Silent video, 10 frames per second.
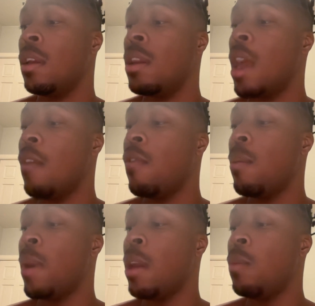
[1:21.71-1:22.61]
never
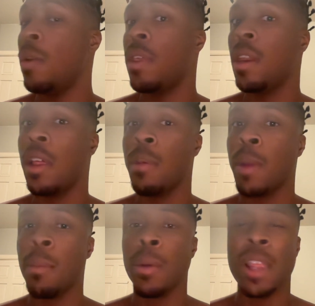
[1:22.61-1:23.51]
been with another
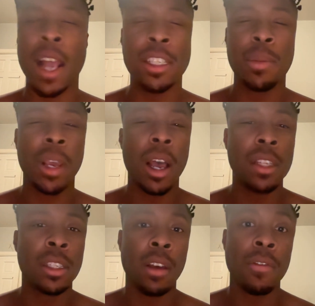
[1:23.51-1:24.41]
man, but that's
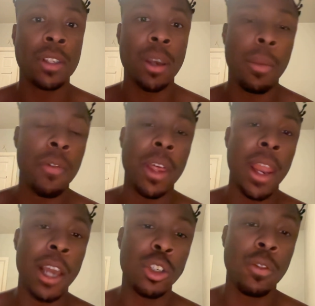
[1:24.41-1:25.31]
because of some of the
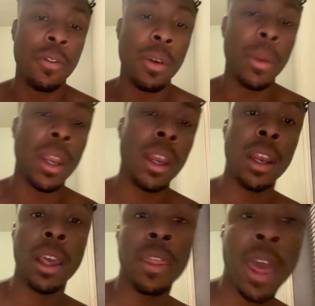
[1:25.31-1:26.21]
natural
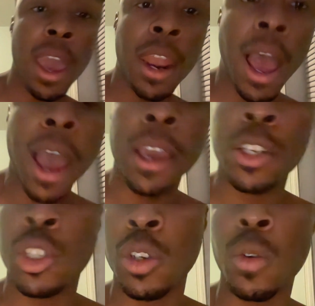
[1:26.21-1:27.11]
femininity that I
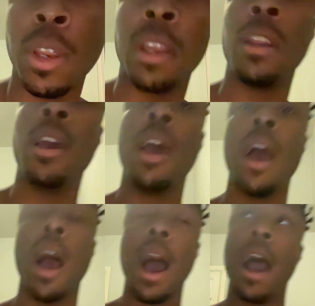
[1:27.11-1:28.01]
exude and
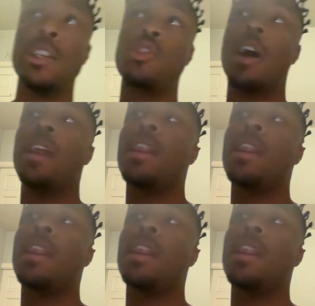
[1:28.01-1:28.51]
I try